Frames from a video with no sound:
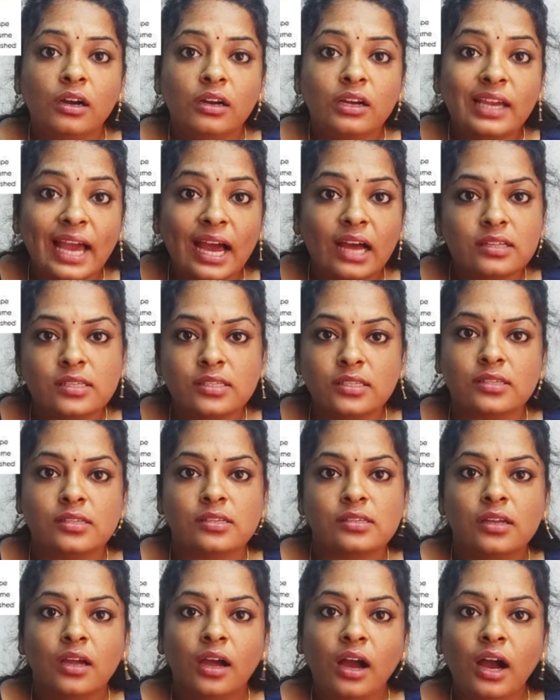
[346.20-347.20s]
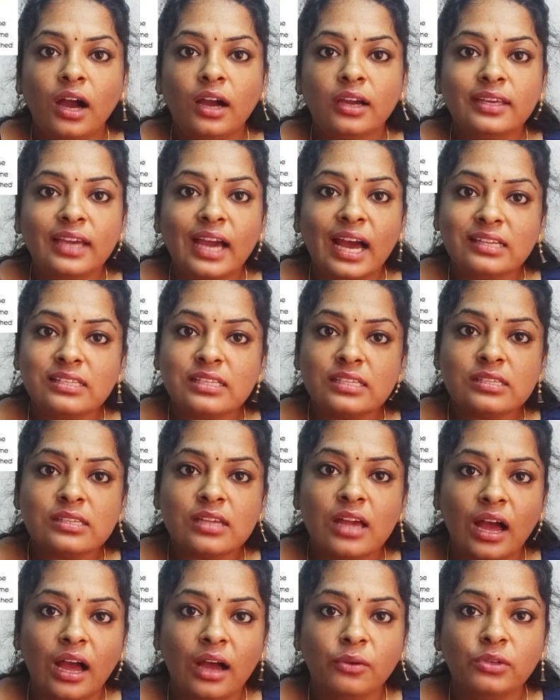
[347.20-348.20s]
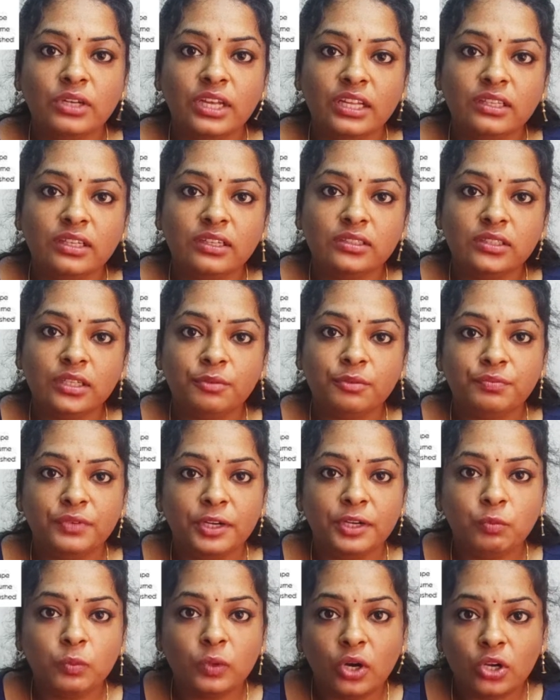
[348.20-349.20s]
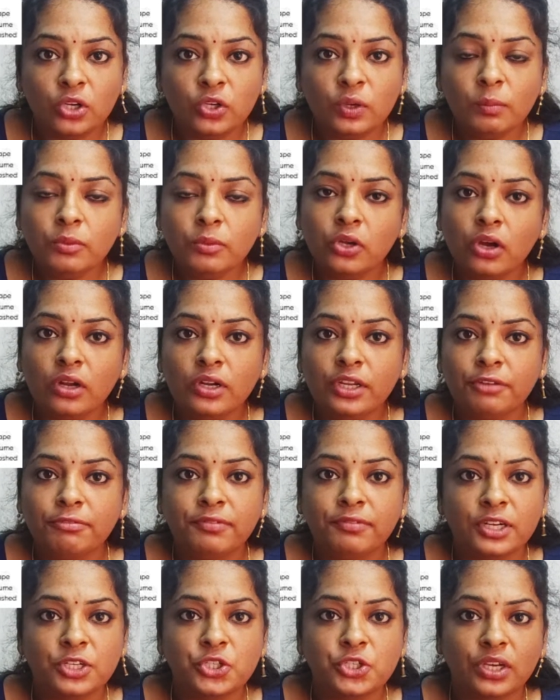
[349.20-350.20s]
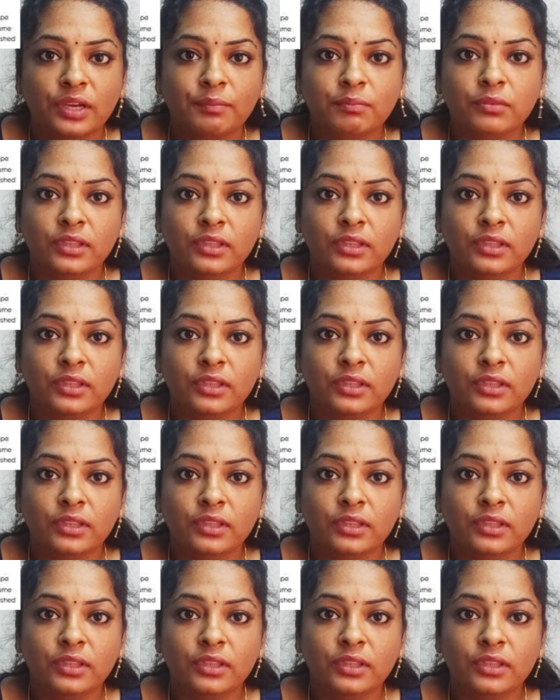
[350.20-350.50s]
Gases have neither definite volume nor definite shape.